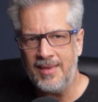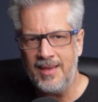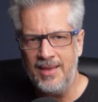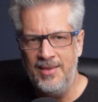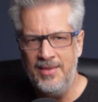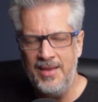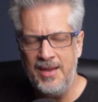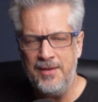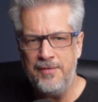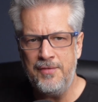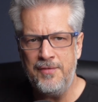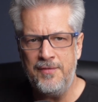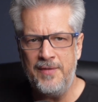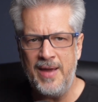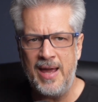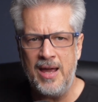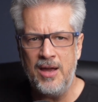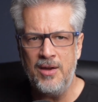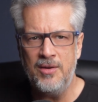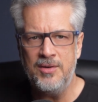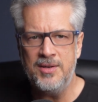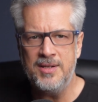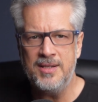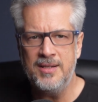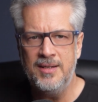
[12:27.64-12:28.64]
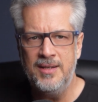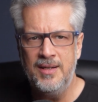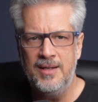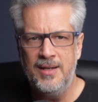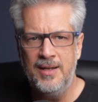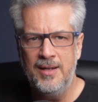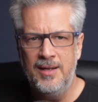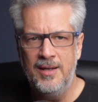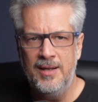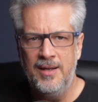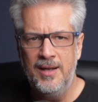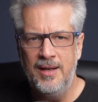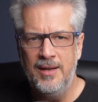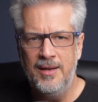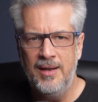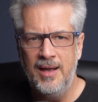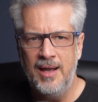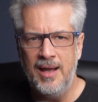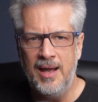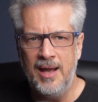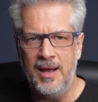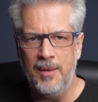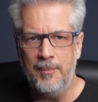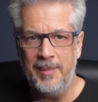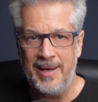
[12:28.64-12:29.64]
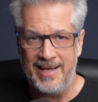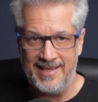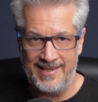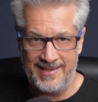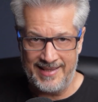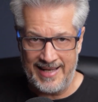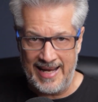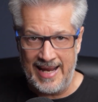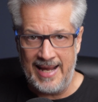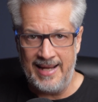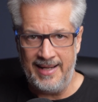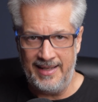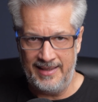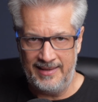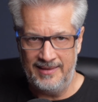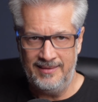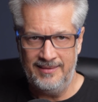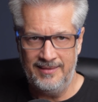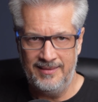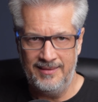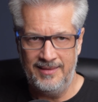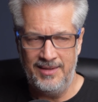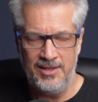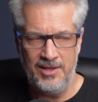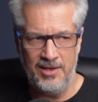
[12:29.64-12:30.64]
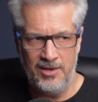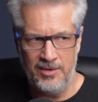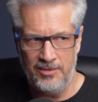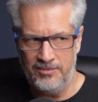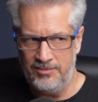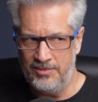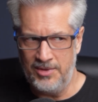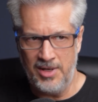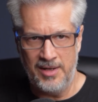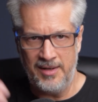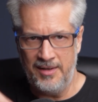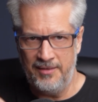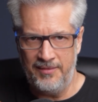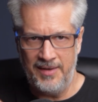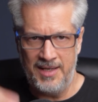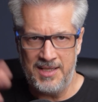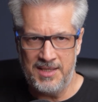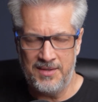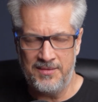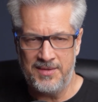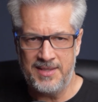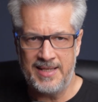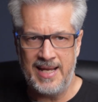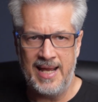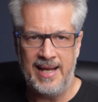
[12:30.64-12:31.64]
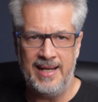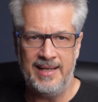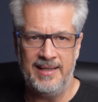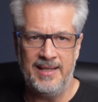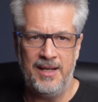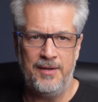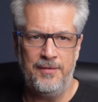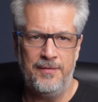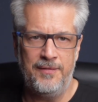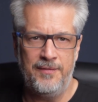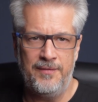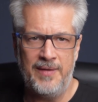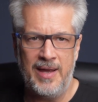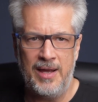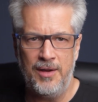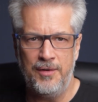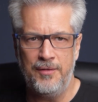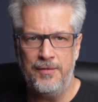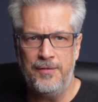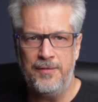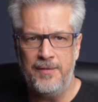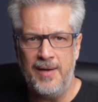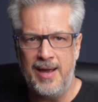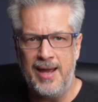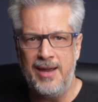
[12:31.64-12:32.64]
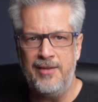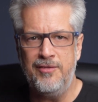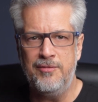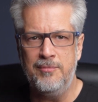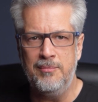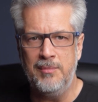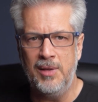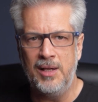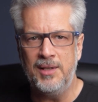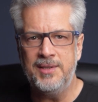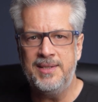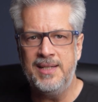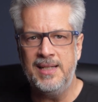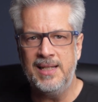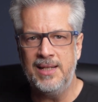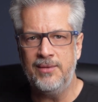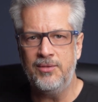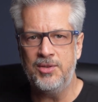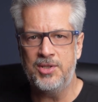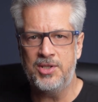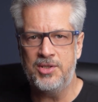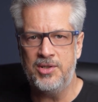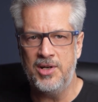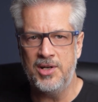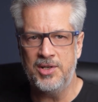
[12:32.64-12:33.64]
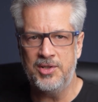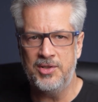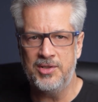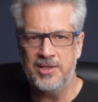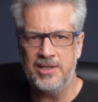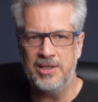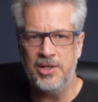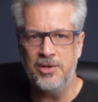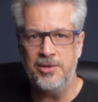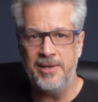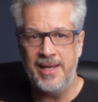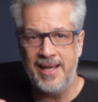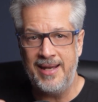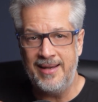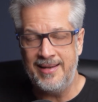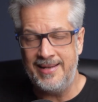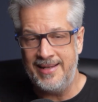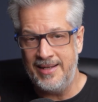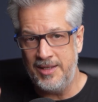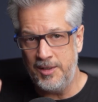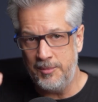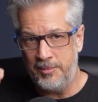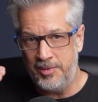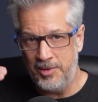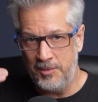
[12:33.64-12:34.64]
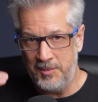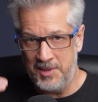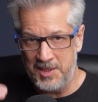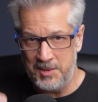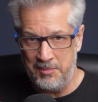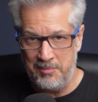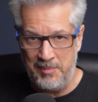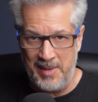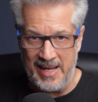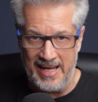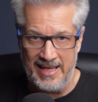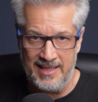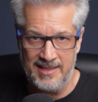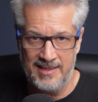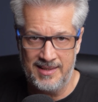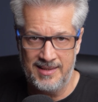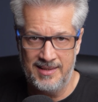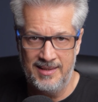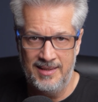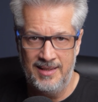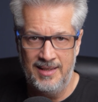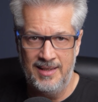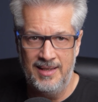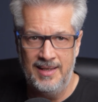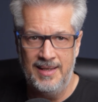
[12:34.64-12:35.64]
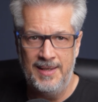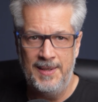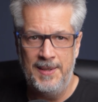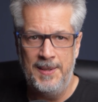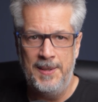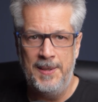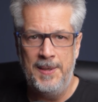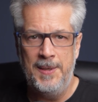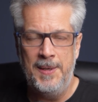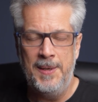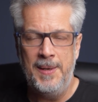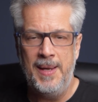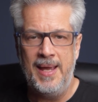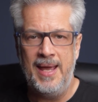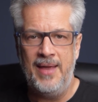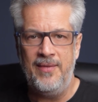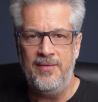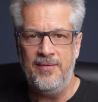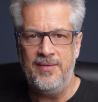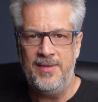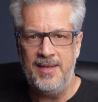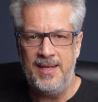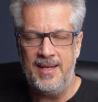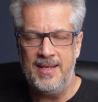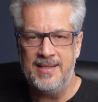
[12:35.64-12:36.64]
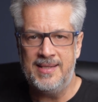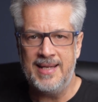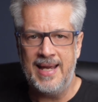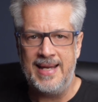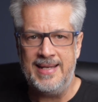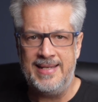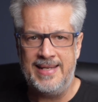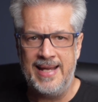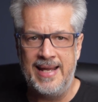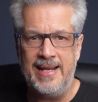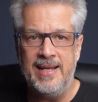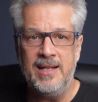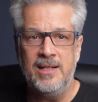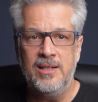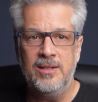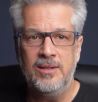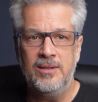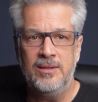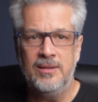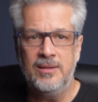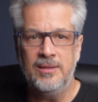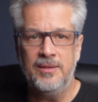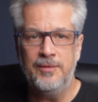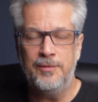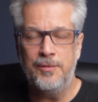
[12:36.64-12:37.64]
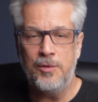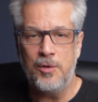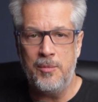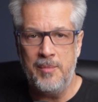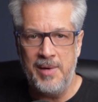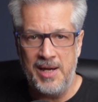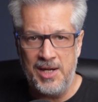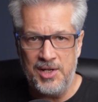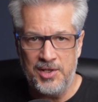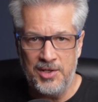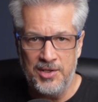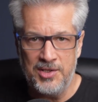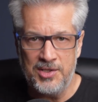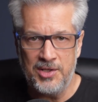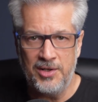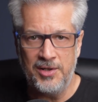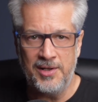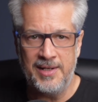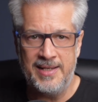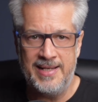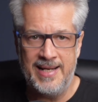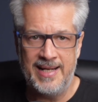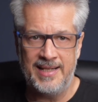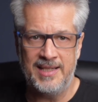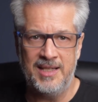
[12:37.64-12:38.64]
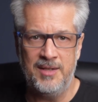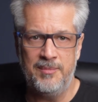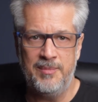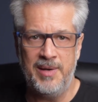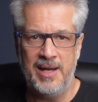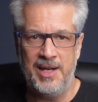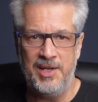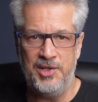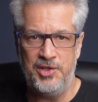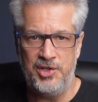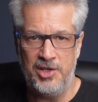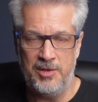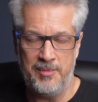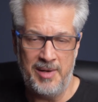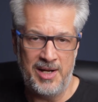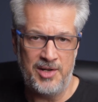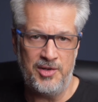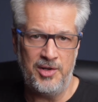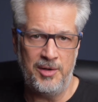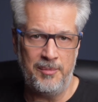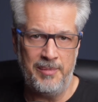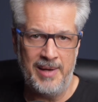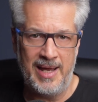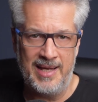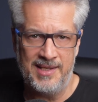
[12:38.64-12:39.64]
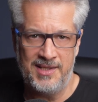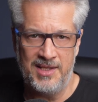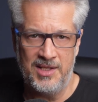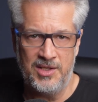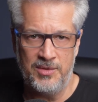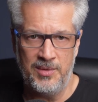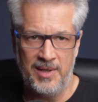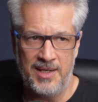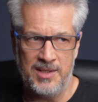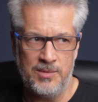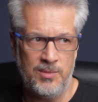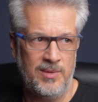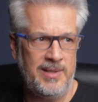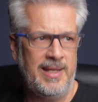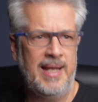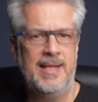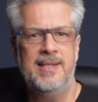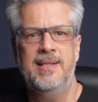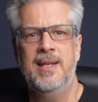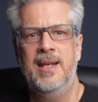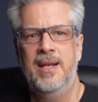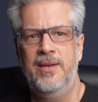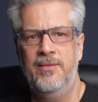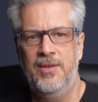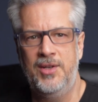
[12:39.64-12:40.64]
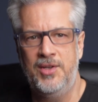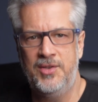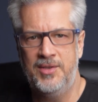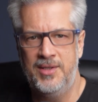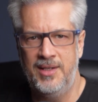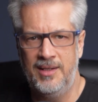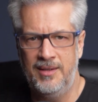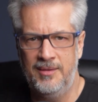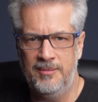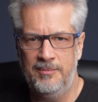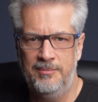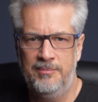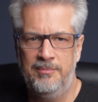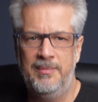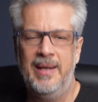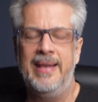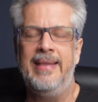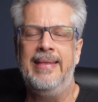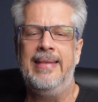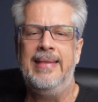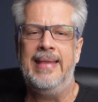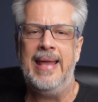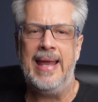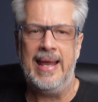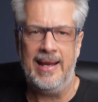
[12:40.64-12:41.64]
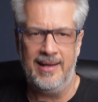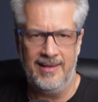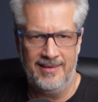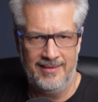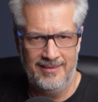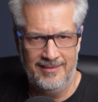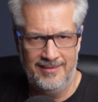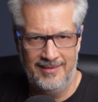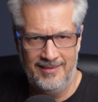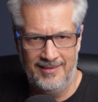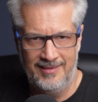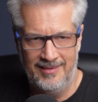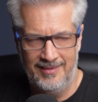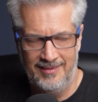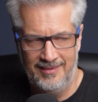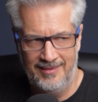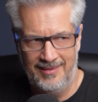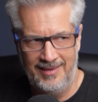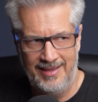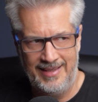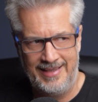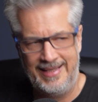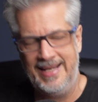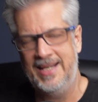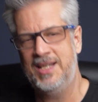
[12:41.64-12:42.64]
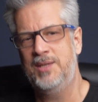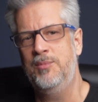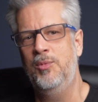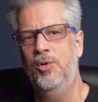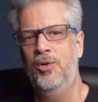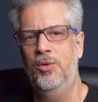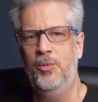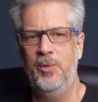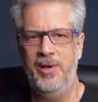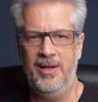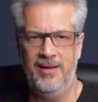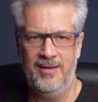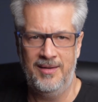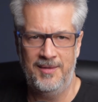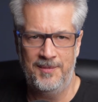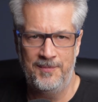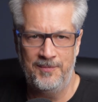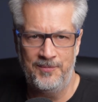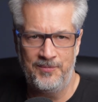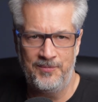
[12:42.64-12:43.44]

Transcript: they found by scanning, non-invasive scanning, they found 5 multi-level structures located near the pyramid's base. And these identical formations are connected by geometric passageways. Well, that's kind of interesting. But then it gets more weird.